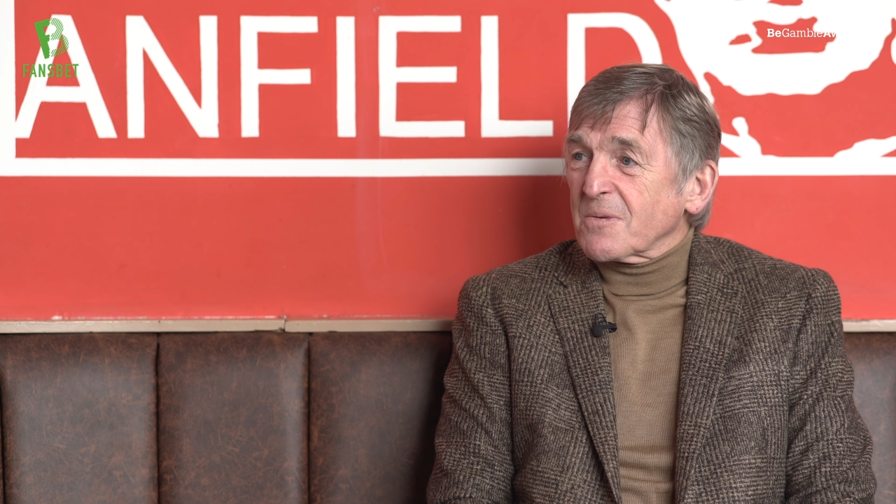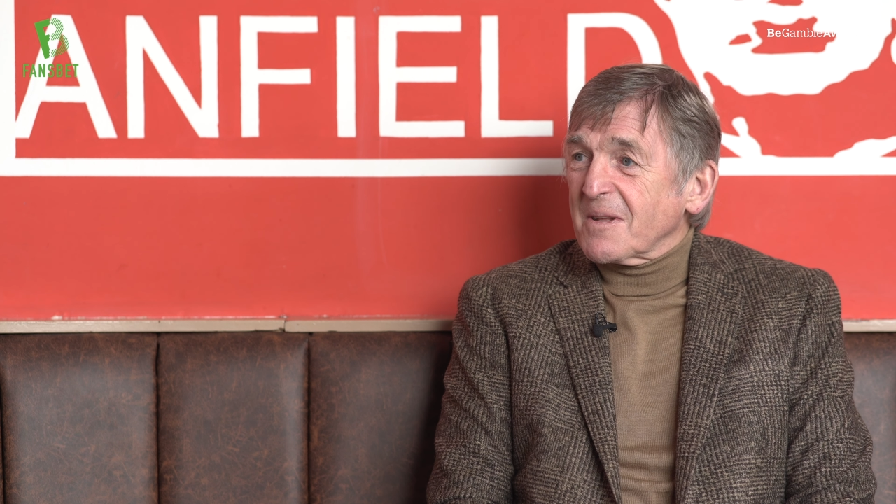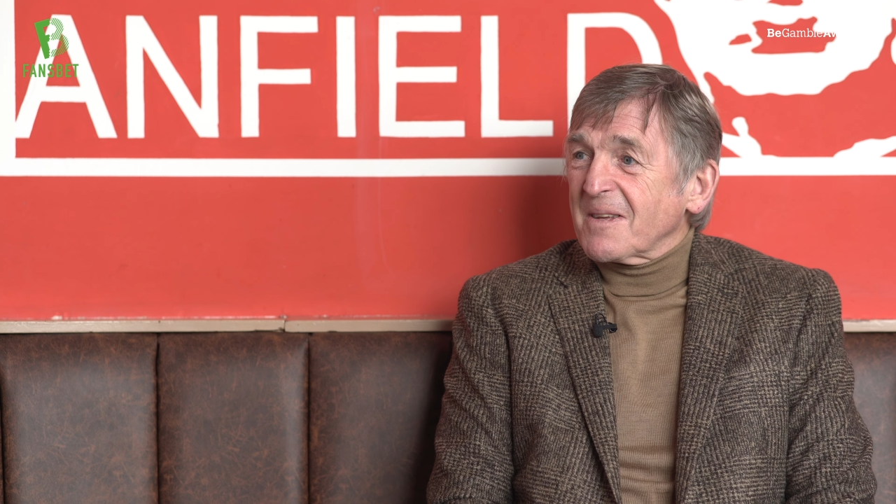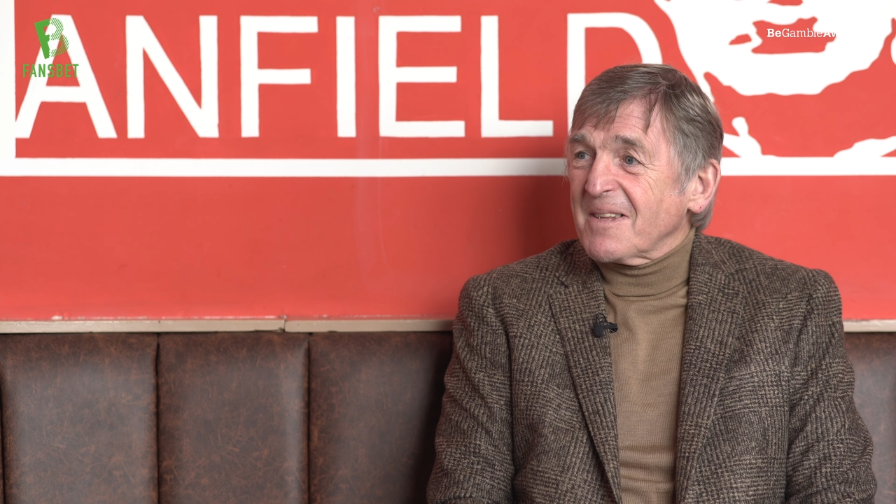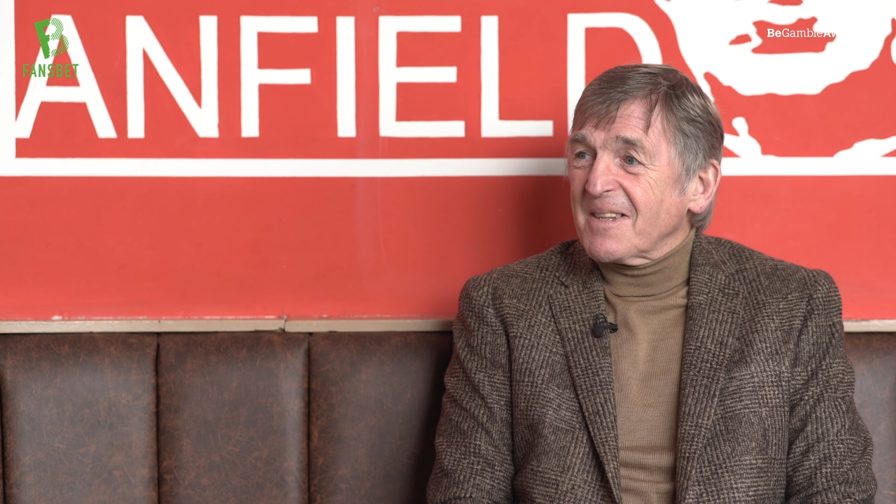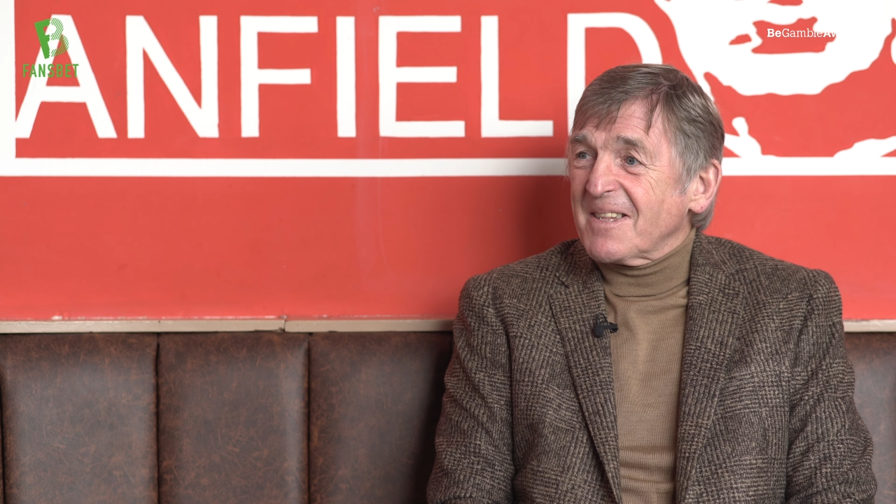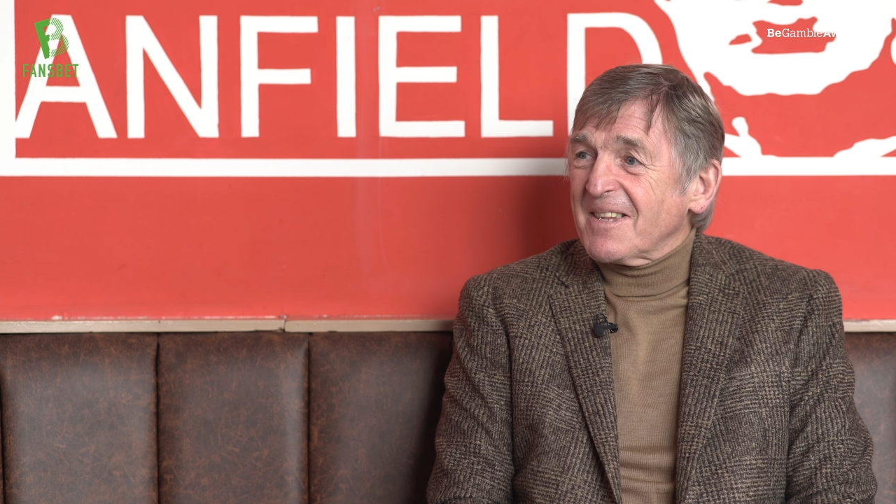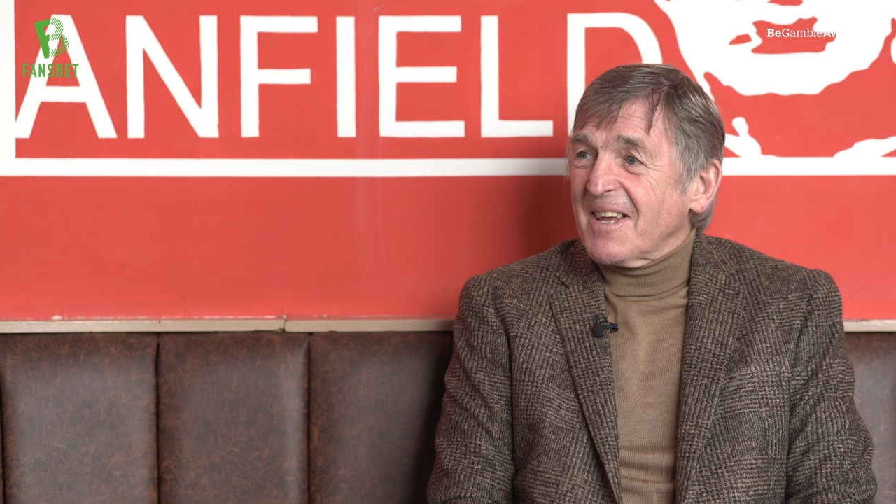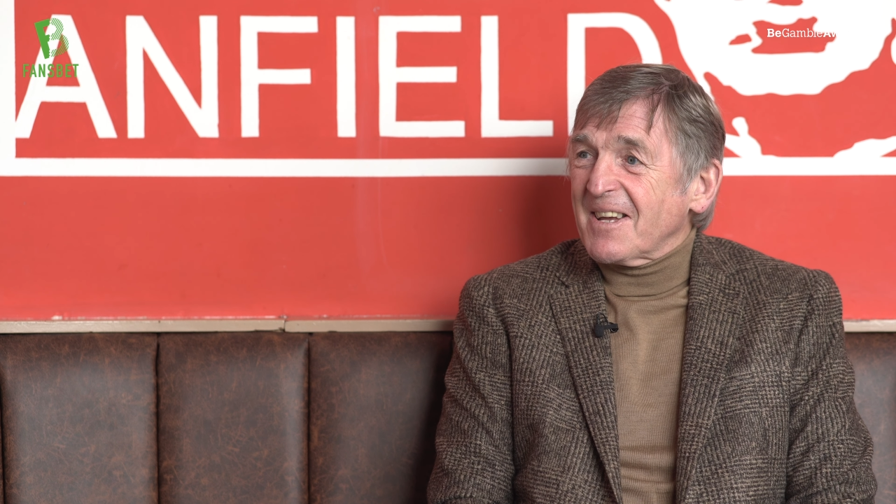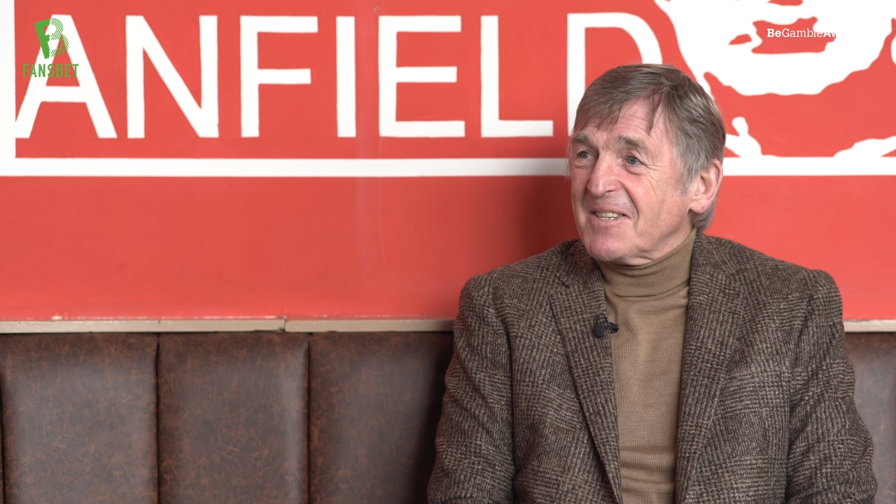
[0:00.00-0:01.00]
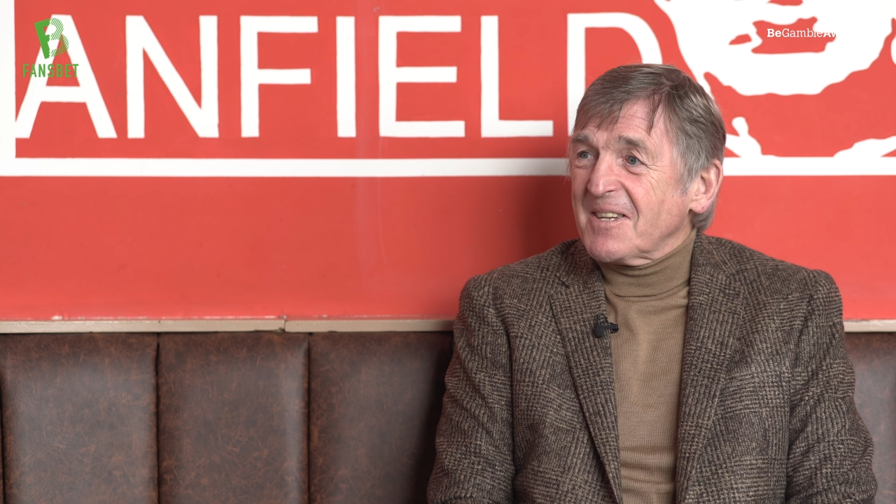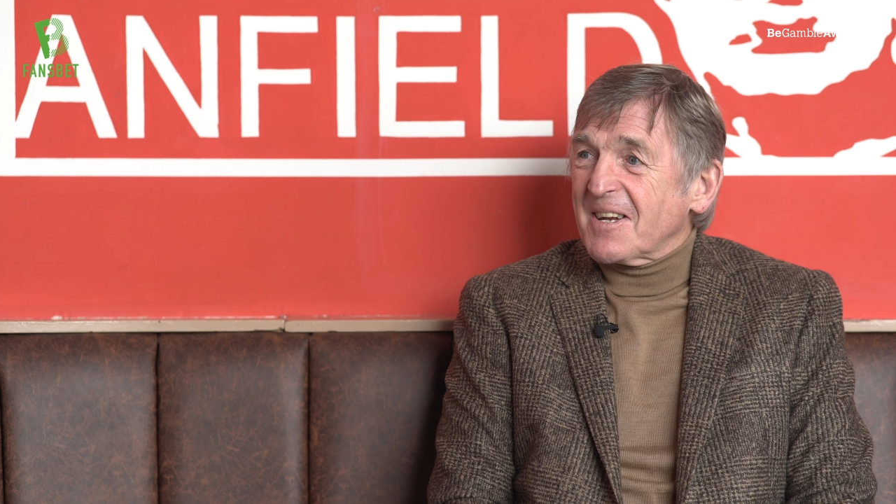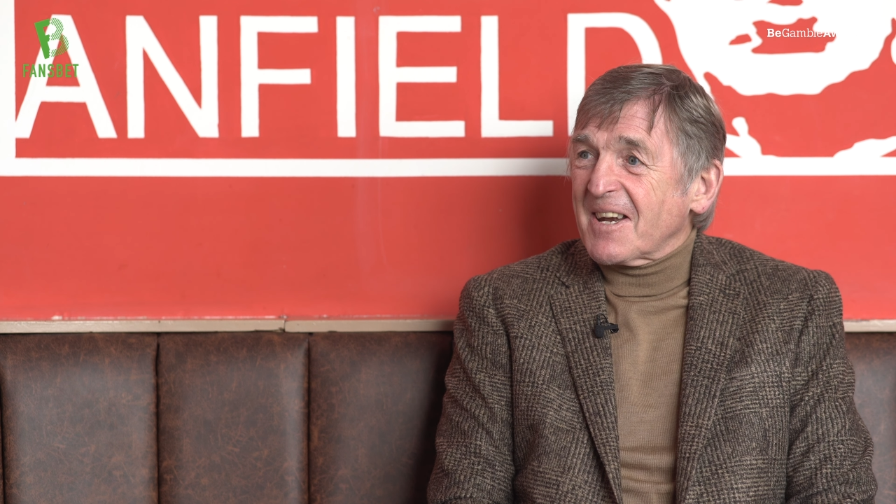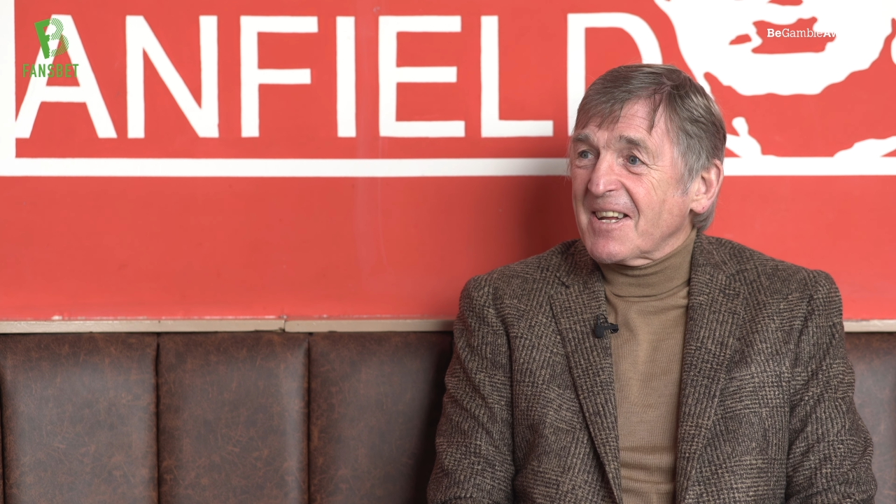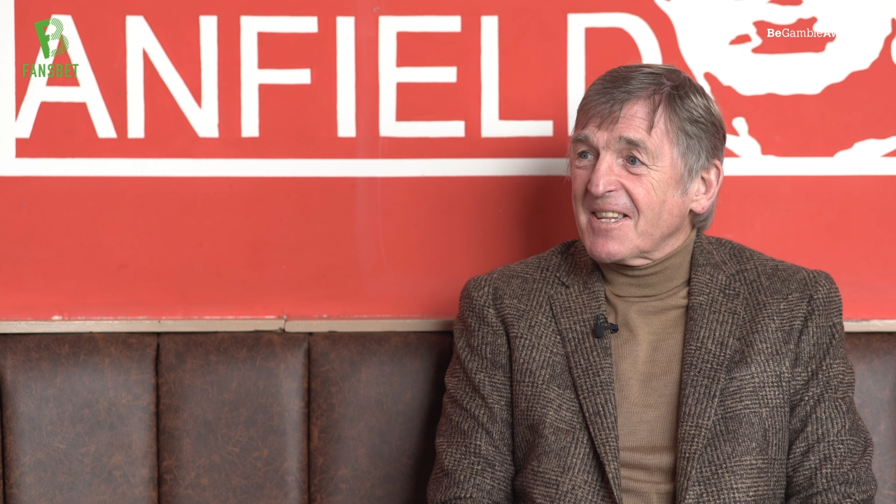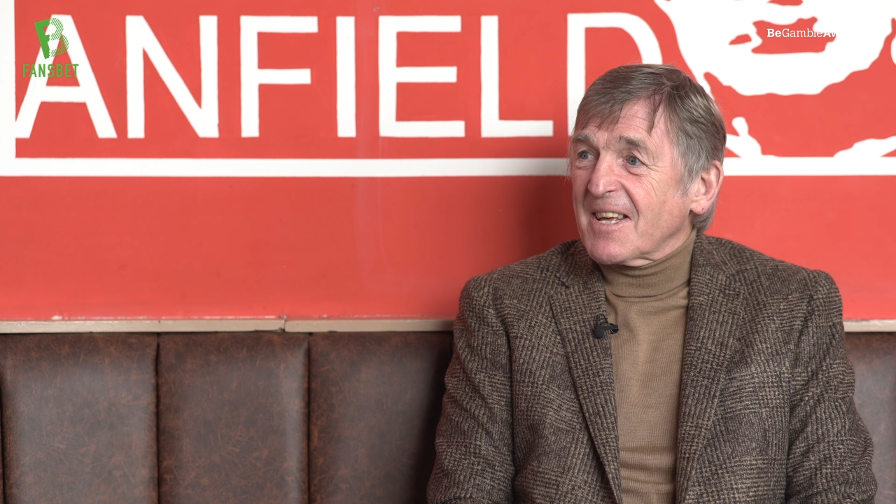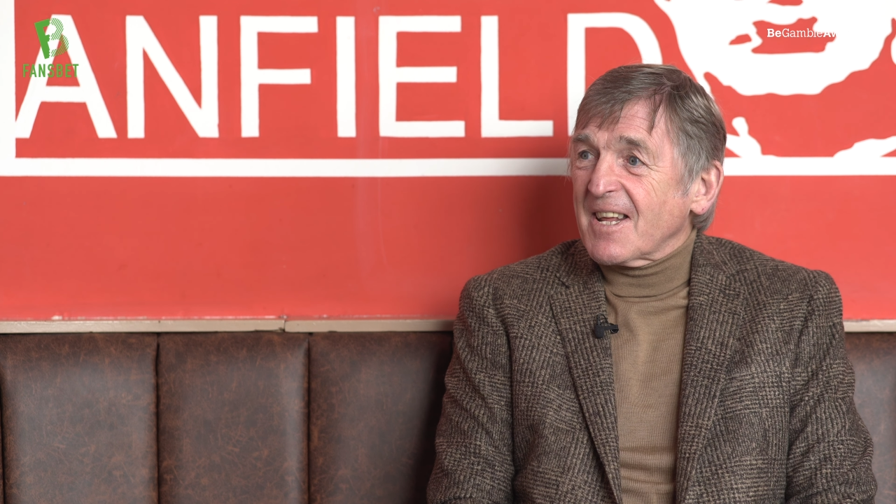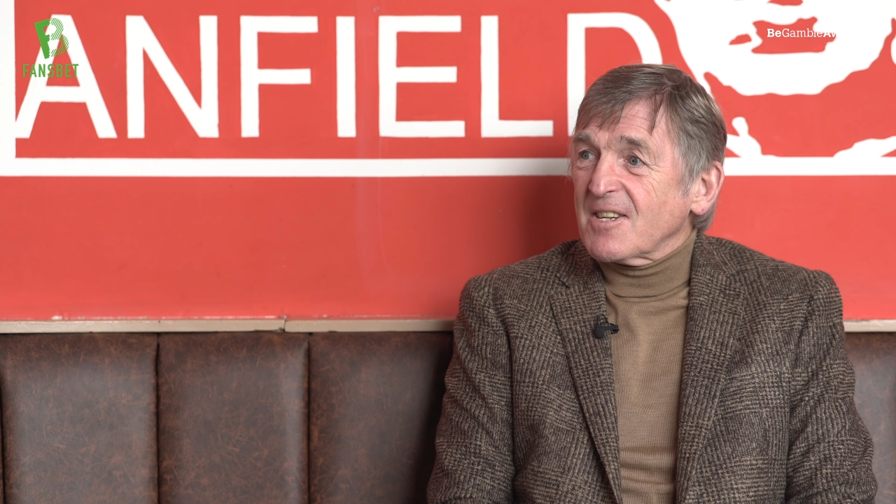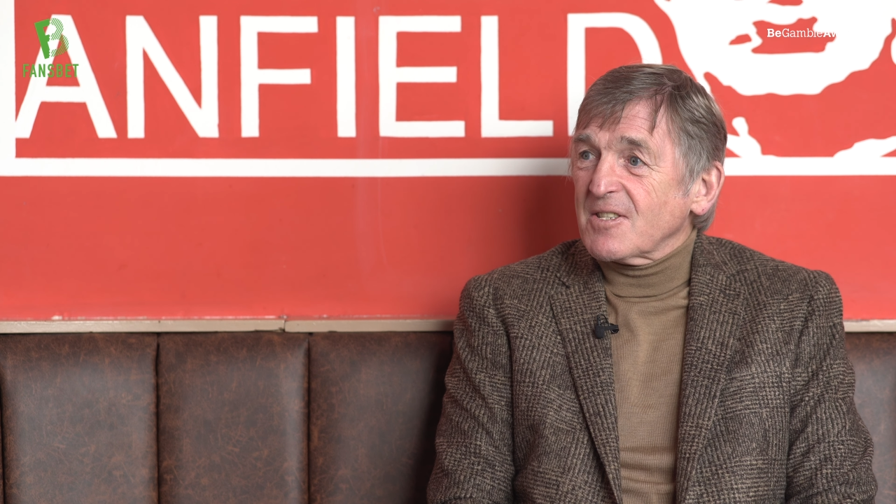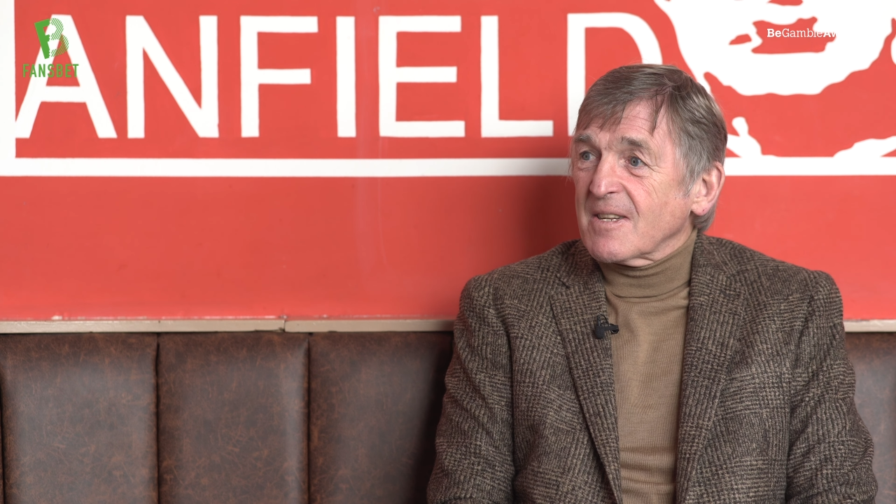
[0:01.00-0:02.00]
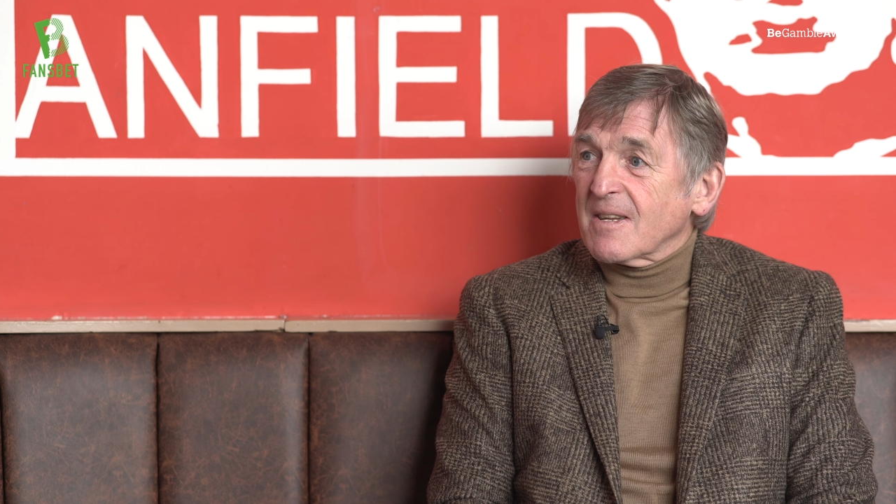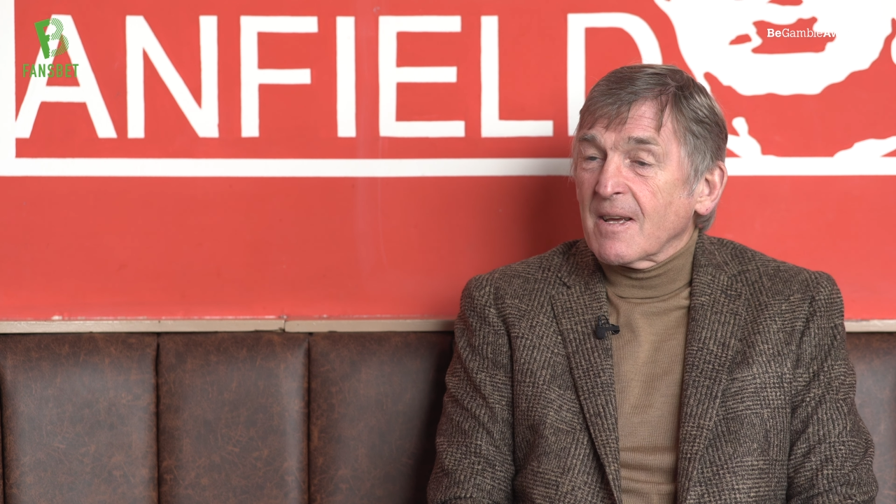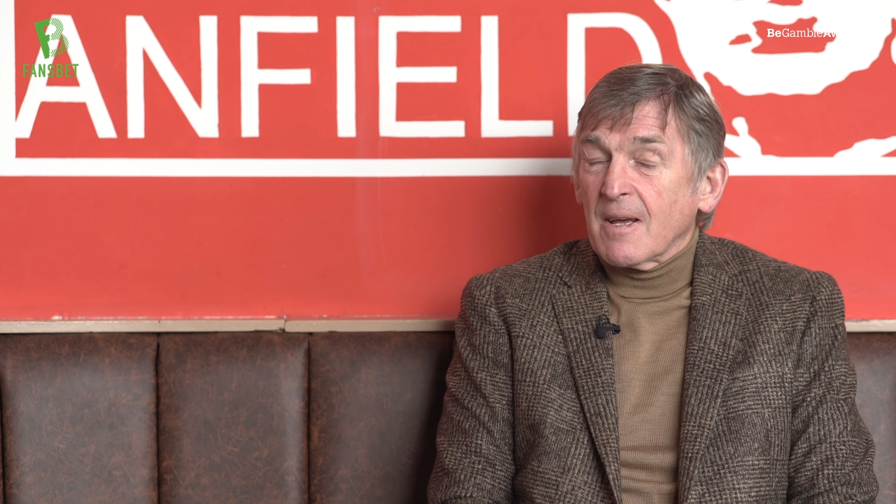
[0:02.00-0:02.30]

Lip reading: so they guide you in the right direction.